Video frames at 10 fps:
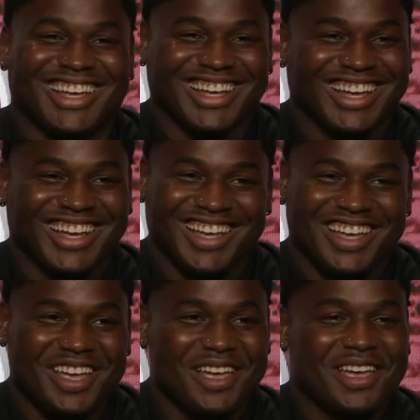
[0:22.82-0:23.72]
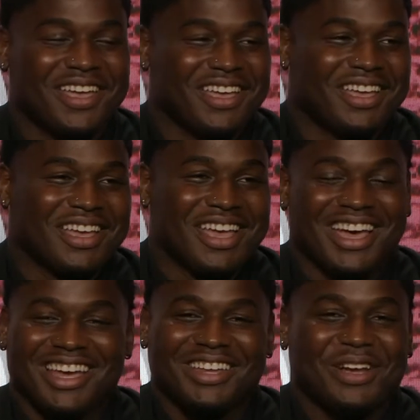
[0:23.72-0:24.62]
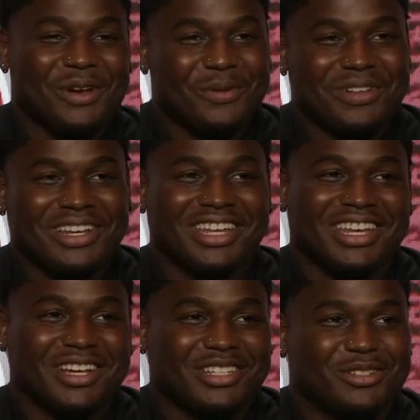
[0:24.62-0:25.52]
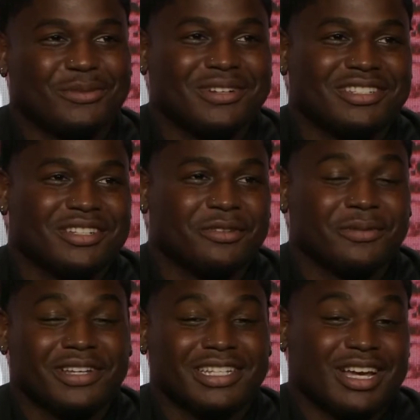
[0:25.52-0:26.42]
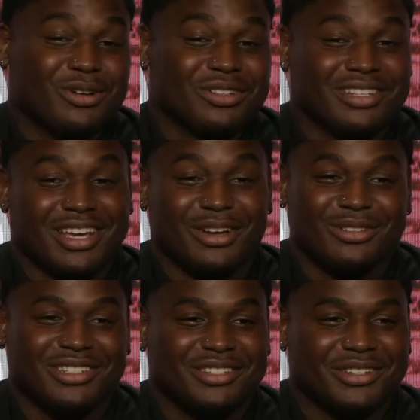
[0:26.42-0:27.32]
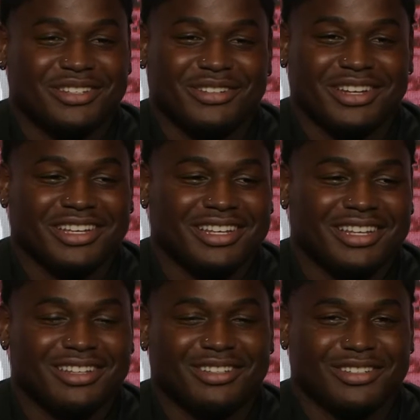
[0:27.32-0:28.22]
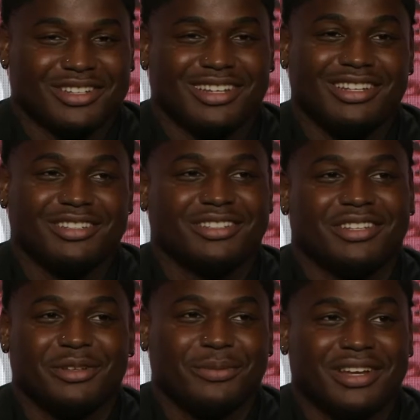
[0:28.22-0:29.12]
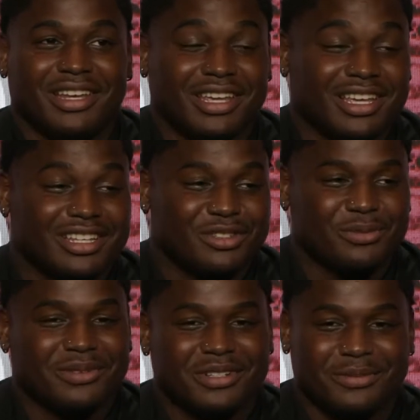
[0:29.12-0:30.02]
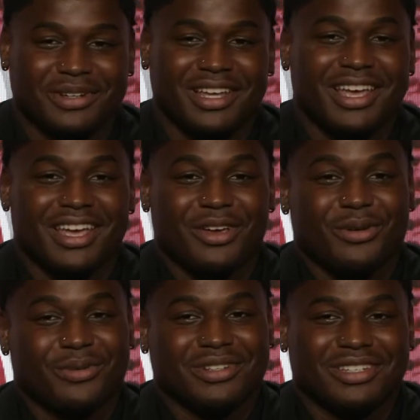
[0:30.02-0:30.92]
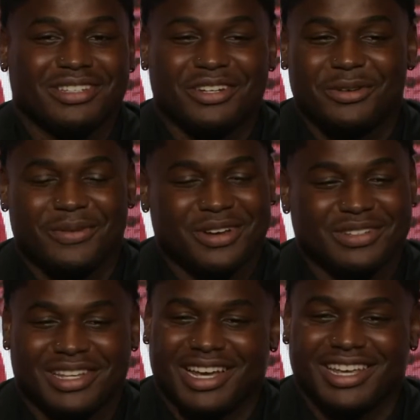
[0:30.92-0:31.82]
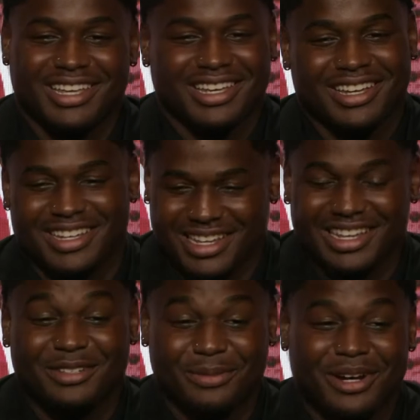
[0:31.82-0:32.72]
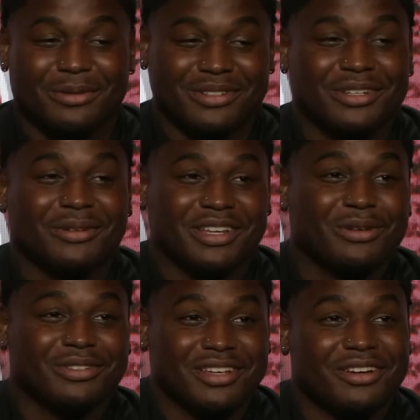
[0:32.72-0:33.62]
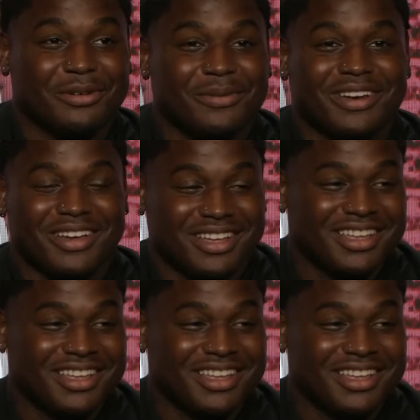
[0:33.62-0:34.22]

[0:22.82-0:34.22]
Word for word: Oh, what was that about? I, I, really didn't hear too much of it because I was I was just trying to get a little a little sleep, but I didn't get too much. But once he told me, I was like, yeah, that's probably something that he was talking about.